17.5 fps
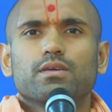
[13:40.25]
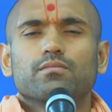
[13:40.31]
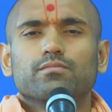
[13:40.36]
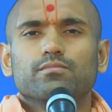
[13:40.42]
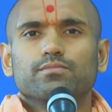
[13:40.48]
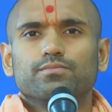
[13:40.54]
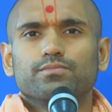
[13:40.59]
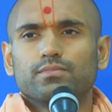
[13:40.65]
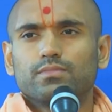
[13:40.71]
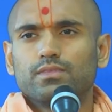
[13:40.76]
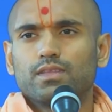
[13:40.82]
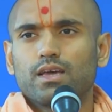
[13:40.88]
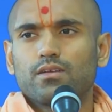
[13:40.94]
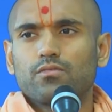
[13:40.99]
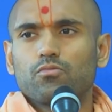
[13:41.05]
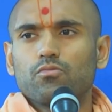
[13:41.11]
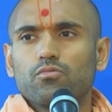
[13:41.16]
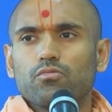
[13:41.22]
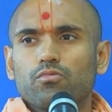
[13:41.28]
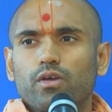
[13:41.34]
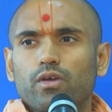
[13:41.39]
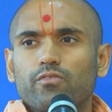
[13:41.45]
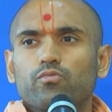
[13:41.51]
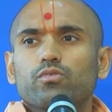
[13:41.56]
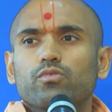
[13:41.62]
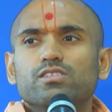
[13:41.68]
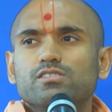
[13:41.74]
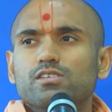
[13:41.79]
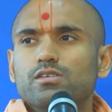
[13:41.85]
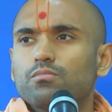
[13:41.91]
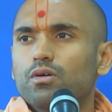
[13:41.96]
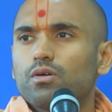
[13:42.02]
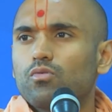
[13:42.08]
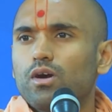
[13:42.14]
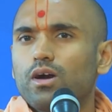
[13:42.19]
that if we see Bhagwan,
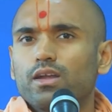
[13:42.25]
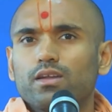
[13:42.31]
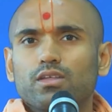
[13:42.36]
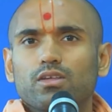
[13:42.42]
you know,